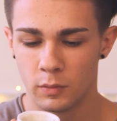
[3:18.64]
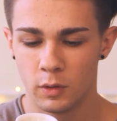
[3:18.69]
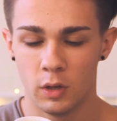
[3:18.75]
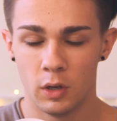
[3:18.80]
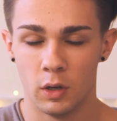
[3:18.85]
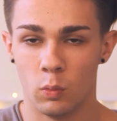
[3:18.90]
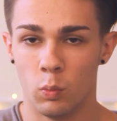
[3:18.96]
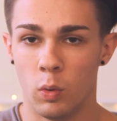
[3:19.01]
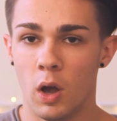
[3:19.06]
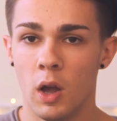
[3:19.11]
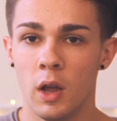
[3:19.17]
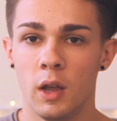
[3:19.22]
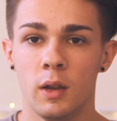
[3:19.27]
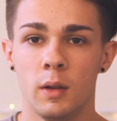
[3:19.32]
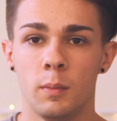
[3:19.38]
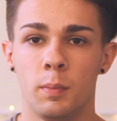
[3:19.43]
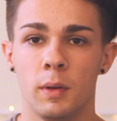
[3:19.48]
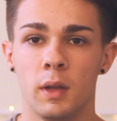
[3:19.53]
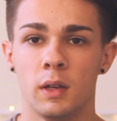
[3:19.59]
You know,
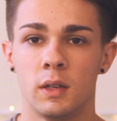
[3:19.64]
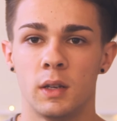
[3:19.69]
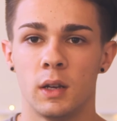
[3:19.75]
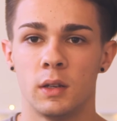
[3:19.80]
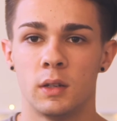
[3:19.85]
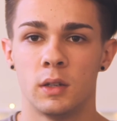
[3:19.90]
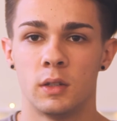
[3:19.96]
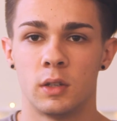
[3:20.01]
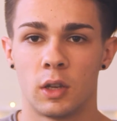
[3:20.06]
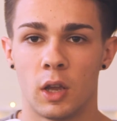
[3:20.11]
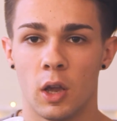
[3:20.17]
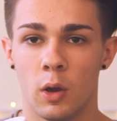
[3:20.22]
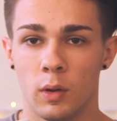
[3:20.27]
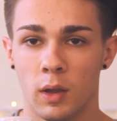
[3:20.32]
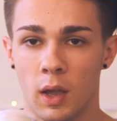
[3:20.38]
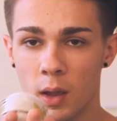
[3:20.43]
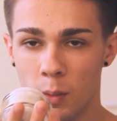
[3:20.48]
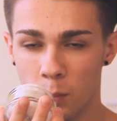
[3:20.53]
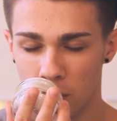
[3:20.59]
why be addicted to
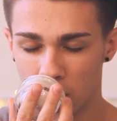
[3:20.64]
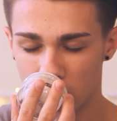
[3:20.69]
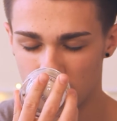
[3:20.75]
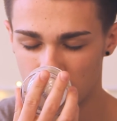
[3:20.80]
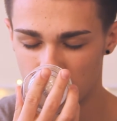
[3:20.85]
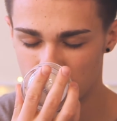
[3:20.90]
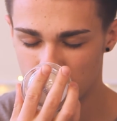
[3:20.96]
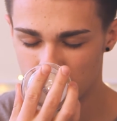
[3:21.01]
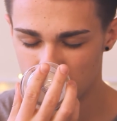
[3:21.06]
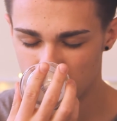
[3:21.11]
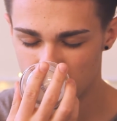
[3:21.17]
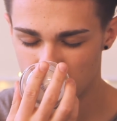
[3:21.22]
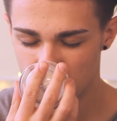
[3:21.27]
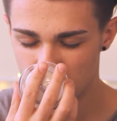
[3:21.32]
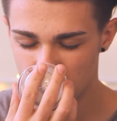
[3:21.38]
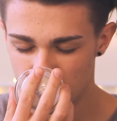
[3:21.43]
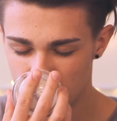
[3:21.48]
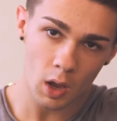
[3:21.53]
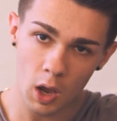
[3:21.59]
cocaine? You can just,
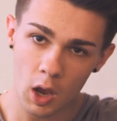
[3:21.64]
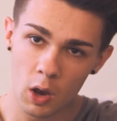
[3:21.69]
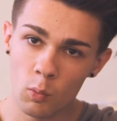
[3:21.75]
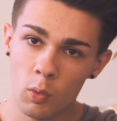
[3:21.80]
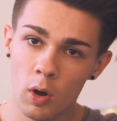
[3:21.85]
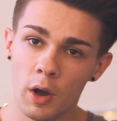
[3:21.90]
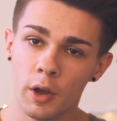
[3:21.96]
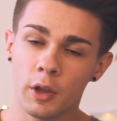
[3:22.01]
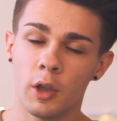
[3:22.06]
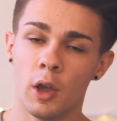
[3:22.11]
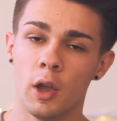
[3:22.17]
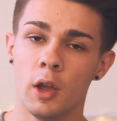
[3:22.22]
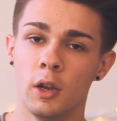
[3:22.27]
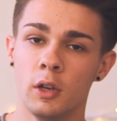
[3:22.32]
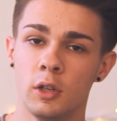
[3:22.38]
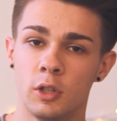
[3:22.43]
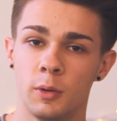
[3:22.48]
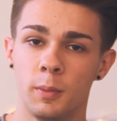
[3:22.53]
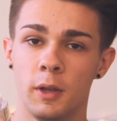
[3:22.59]
what I'm
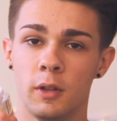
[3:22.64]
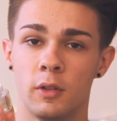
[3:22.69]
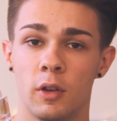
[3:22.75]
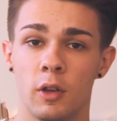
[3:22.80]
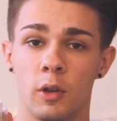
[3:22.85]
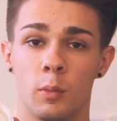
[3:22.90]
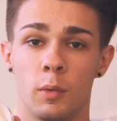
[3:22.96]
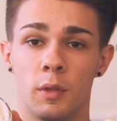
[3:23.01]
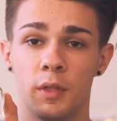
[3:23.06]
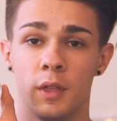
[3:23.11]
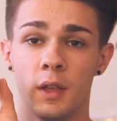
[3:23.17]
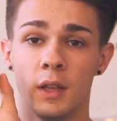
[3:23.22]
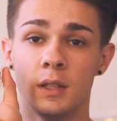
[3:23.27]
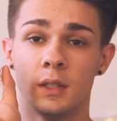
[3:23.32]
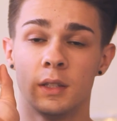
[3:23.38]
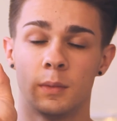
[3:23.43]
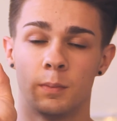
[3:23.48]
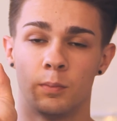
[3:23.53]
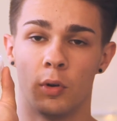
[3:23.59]
going to be doing with
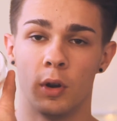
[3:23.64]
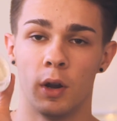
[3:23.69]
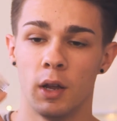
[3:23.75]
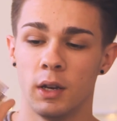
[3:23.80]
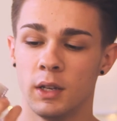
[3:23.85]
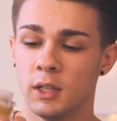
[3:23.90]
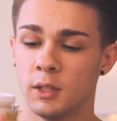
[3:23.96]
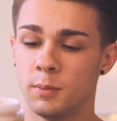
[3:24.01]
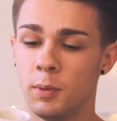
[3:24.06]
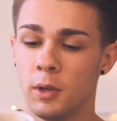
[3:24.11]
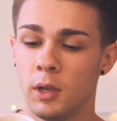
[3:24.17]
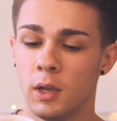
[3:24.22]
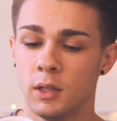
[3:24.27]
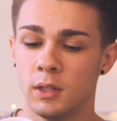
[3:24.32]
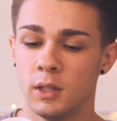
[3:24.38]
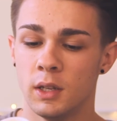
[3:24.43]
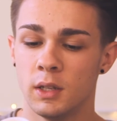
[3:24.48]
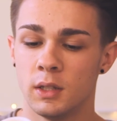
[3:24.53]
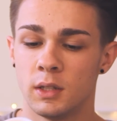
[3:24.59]
this product is,
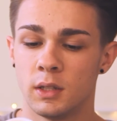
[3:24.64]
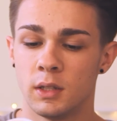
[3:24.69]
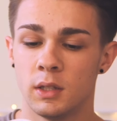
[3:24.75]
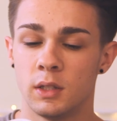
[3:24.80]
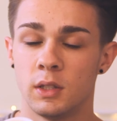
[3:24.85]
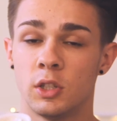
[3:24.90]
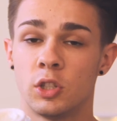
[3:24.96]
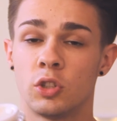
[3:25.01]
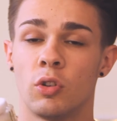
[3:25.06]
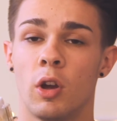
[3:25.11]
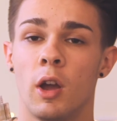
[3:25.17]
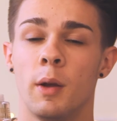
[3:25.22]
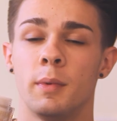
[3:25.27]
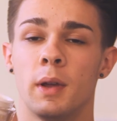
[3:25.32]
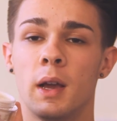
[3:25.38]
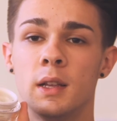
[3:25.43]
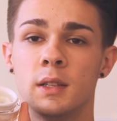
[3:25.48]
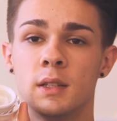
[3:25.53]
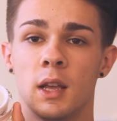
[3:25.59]
because it's described
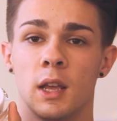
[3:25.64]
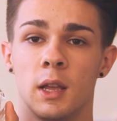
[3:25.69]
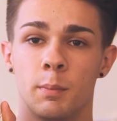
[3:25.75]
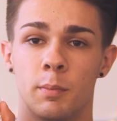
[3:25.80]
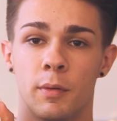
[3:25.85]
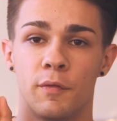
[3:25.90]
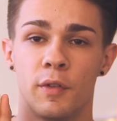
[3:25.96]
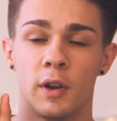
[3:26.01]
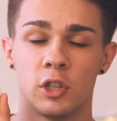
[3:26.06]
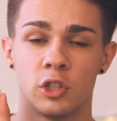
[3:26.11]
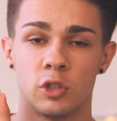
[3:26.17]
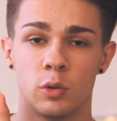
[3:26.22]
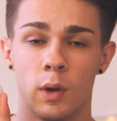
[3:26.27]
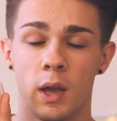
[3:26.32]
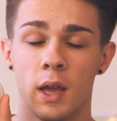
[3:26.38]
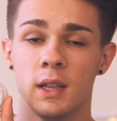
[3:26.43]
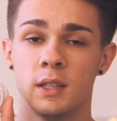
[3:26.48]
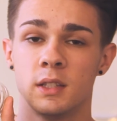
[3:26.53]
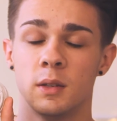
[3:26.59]
as a professional
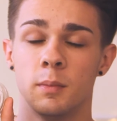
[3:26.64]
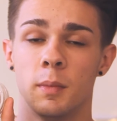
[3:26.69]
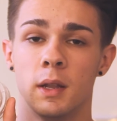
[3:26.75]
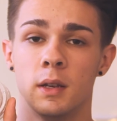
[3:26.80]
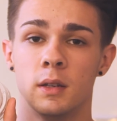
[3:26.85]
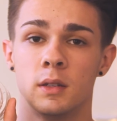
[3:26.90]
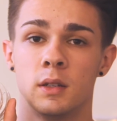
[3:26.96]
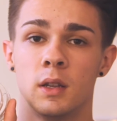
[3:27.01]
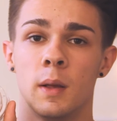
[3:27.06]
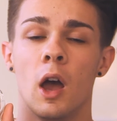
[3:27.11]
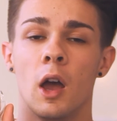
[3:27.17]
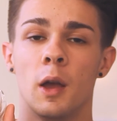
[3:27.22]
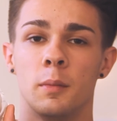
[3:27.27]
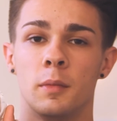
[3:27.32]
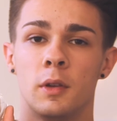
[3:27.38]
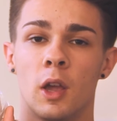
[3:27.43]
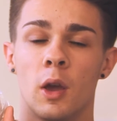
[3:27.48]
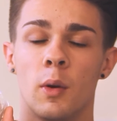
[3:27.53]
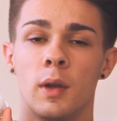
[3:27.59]
hair cement,
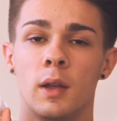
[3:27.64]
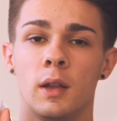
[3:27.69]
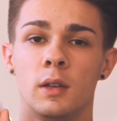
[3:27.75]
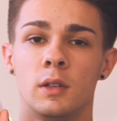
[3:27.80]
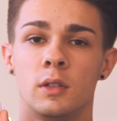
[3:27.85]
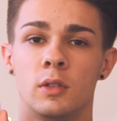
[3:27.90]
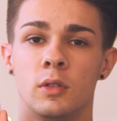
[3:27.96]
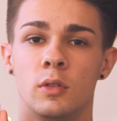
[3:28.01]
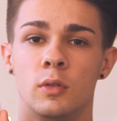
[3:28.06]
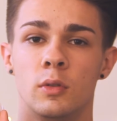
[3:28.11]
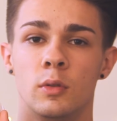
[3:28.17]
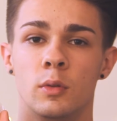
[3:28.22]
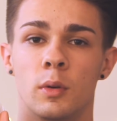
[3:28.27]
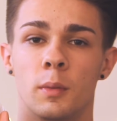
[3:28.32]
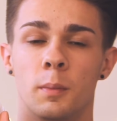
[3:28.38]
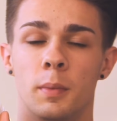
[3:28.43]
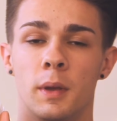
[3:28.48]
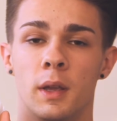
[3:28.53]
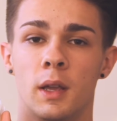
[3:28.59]
I'm going to
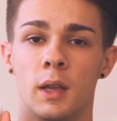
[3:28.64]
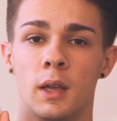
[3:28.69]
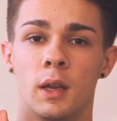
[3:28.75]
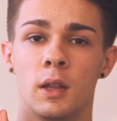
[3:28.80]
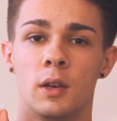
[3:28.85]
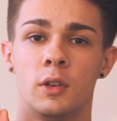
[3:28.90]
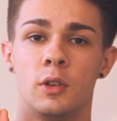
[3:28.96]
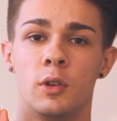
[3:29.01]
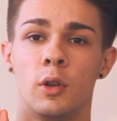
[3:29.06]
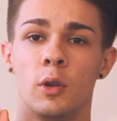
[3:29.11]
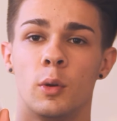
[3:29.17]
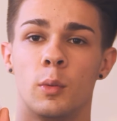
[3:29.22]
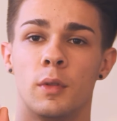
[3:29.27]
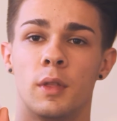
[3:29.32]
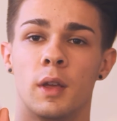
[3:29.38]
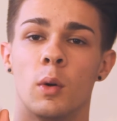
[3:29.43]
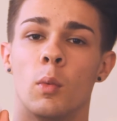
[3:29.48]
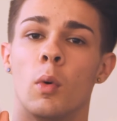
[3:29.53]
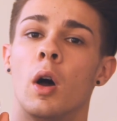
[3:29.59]
be doing
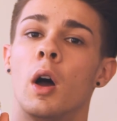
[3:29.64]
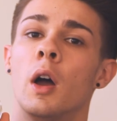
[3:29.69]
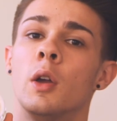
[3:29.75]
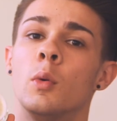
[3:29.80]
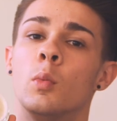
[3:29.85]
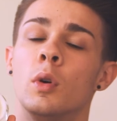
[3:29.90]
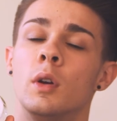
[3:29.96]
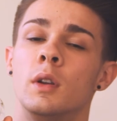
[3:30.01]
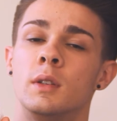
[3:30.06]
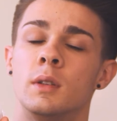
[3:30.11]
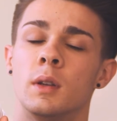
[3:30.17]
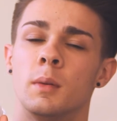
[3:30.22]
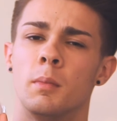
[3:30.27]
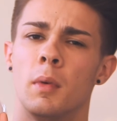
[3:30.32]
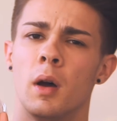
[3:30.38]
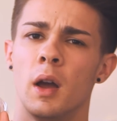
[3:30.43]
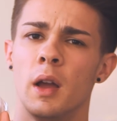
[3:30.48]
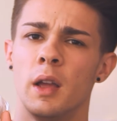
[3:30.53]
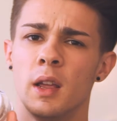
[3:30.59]
with it what I would
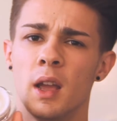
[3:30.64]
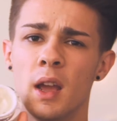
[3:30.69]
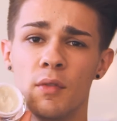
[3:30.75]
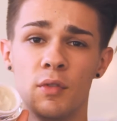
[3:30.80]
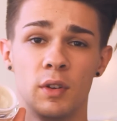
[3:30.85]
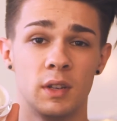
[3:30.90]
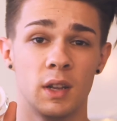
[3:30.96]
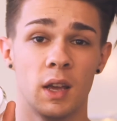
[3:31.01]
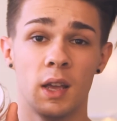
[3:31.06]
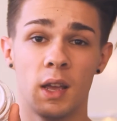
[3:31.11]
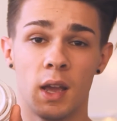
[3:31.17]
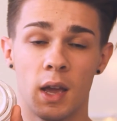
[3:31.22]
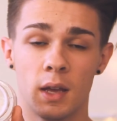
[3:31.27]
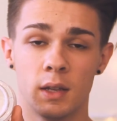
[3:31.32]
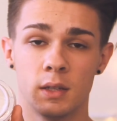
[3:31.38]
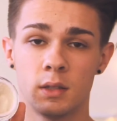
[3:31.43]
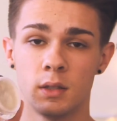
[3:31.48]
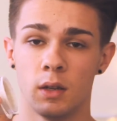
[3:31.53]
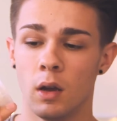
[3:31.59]
my everyday
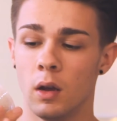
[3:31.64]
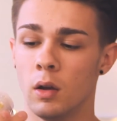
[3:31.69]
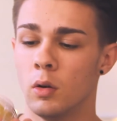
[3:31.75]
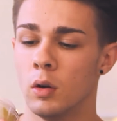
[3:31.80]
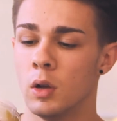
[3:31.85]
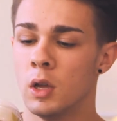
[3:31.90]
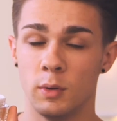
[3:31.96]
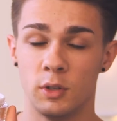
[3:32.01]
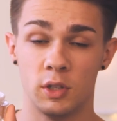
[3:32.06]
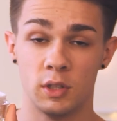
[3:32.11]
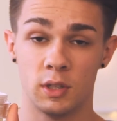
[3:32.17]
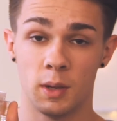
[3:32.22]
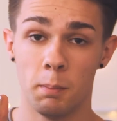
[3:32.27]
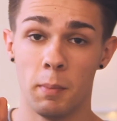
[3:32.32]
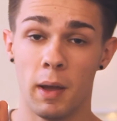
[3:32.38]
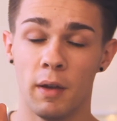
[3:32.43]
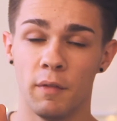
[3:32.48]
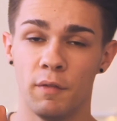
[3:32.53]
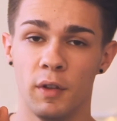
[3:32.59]
hairstyle, which is a
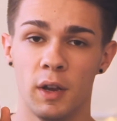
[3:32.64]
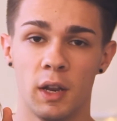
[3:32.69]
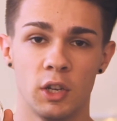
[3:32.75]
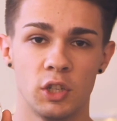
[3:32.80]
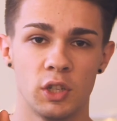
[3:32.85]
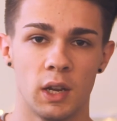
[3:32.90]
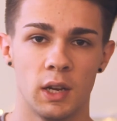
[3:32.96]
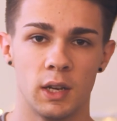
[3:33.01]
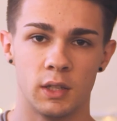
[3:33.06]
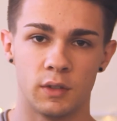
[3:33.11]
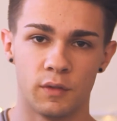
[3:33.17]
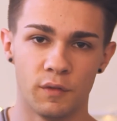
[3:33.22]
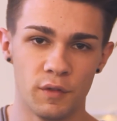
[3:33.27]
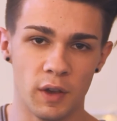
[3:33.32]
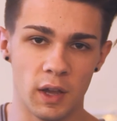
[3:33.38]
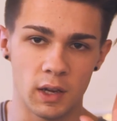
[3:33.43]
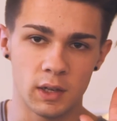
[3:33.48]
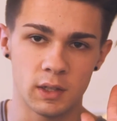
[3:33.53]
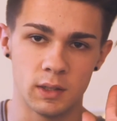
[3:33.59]
matte finish and it's
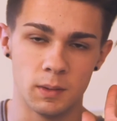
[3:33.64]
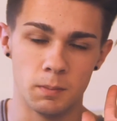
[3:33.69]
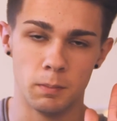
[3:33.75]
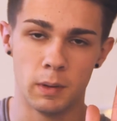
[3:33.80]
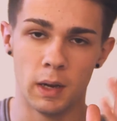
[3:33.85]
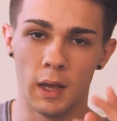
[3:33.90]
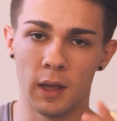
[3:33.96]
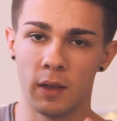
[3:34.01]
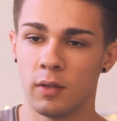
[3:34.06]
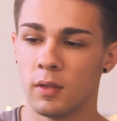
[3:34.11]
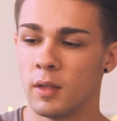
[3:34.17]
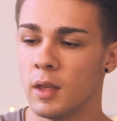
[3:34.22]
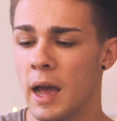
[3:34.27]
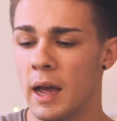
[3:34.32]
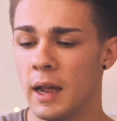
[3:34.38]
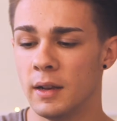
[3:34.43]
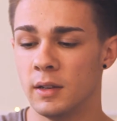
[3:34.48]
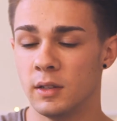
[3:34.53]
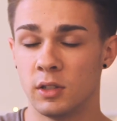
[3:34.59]
fixed in place.
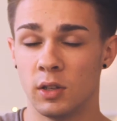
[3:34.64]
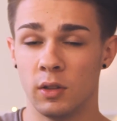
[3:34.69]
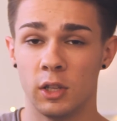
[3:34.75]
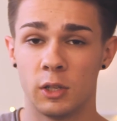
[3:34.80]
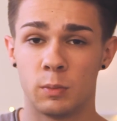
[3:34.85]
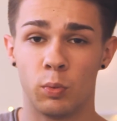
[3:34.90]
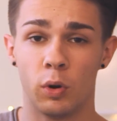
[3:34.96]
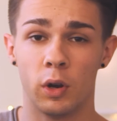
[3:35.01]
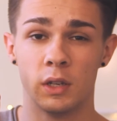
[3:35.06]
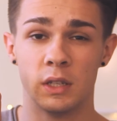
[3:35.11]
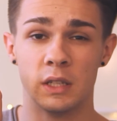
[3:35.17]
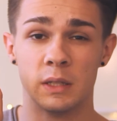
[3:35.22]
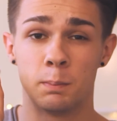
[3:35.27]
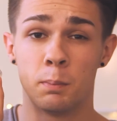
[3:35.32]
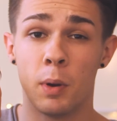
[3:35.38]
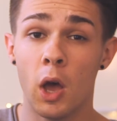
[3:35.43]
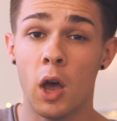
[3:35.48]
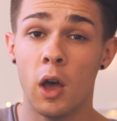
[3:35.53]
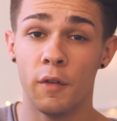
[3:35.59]
And so this product is
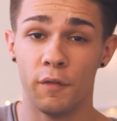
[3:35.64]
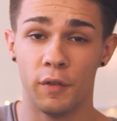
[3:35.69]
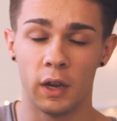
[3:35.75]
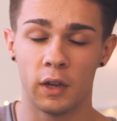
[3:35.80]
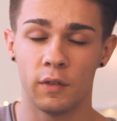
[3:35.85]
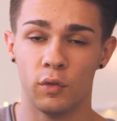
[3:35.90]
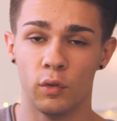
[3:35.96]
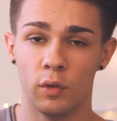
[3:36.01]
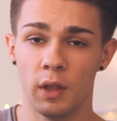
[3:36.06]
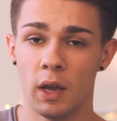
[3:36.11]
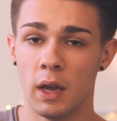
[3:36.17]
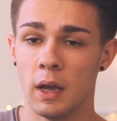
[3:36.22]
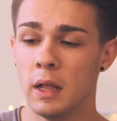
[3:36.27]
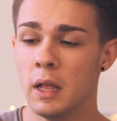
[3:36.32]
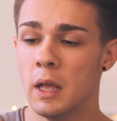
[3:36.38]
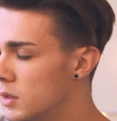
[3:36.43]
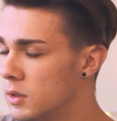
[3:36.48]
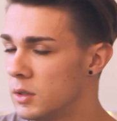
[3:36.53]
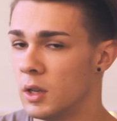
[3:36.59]
perfect for that.
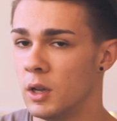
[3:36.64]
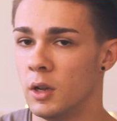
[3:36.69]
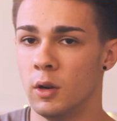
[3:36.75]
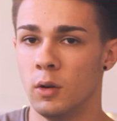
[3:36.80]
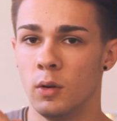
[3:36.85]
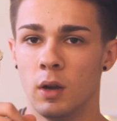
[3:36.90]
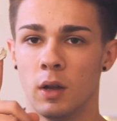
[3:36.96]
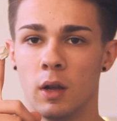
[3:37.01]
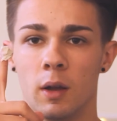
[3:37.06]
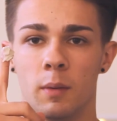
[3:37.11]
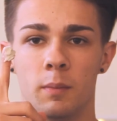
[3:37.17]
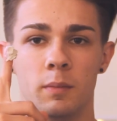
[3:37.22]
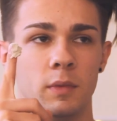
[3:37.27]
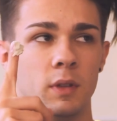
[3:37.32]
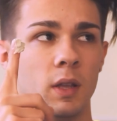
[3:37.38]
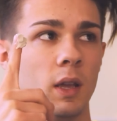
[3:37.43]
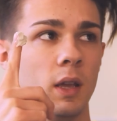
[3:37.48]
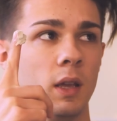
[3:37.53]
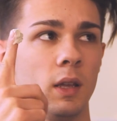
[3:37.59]
So I'm
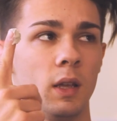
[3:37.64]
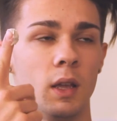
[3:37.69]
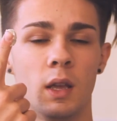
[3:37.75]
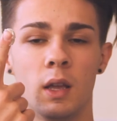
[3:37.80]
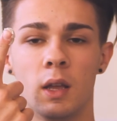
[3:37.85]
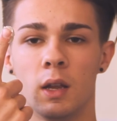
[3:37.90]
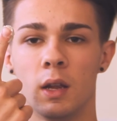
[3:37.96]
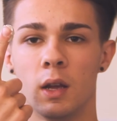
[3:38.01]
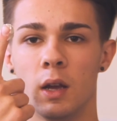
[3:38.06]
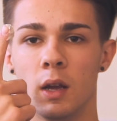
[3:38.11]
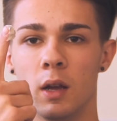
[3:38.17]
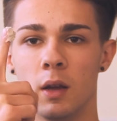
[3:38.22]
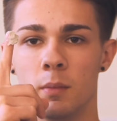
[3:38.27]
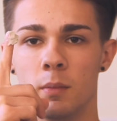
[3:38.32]
taking